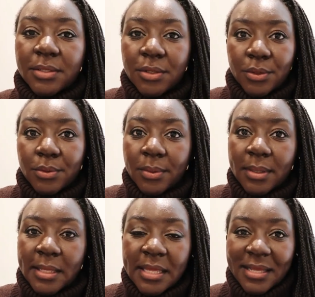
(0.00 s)
a new
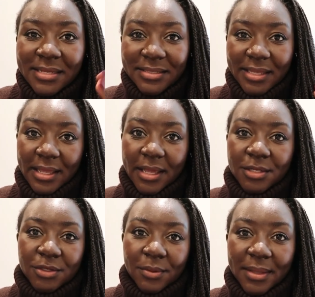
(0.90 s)
skincare
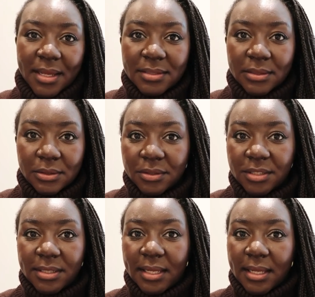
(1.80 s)
shop that has
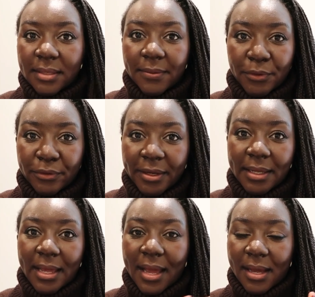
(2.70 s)
launched in the
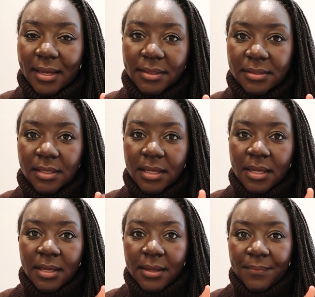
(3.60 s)
Boring and
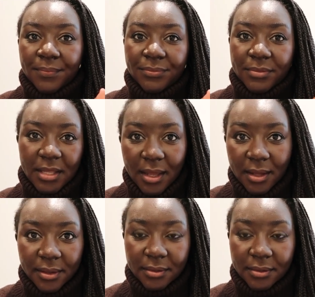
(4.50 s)
yeah.